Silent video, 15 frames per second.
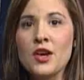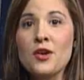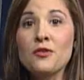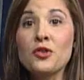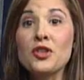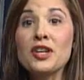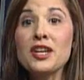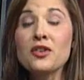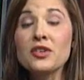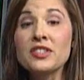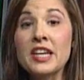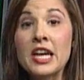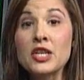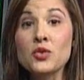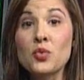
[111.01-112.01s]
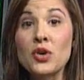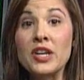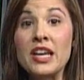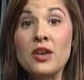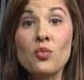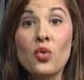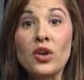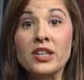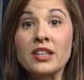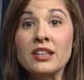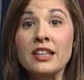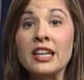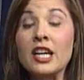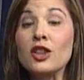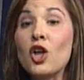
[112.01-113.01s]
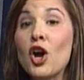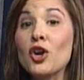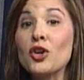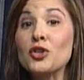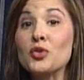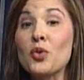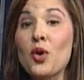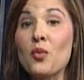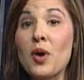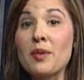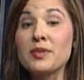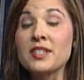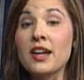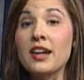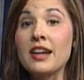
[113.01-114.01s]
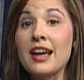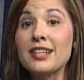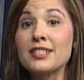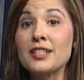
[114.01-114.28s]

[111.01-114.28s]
For the nearest H1N1 clinic, log on to our website at